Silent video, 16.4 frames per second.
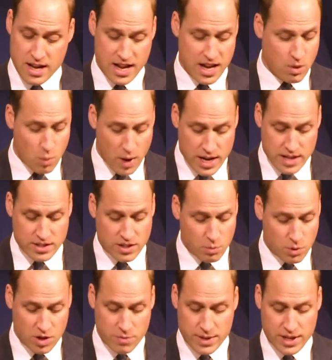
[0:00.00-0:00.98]
in ways that
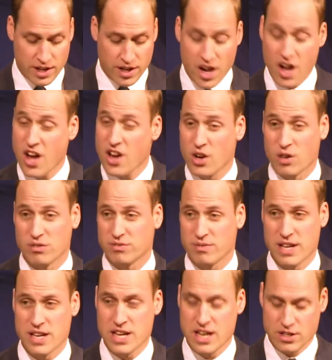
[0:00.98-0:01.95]
would have been unheard of
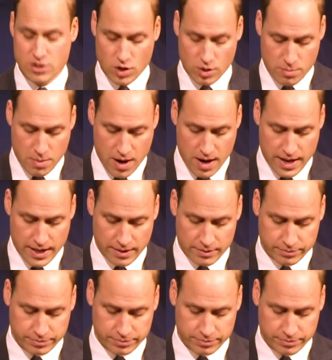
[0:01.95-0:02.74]
in years gone by.